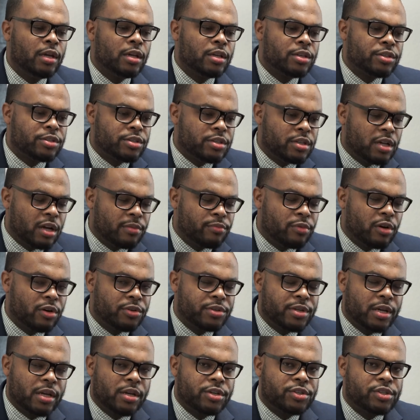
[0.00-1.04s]
Some
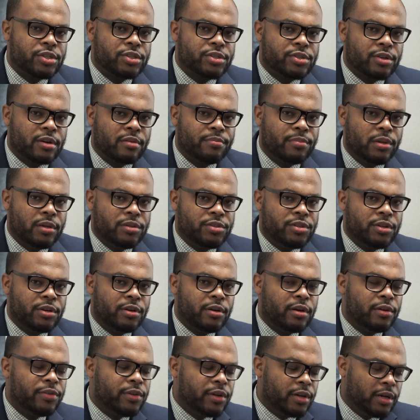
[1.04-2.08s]
rotations are
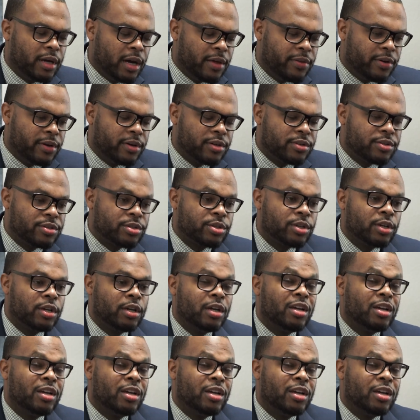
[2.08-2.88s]
busier than others.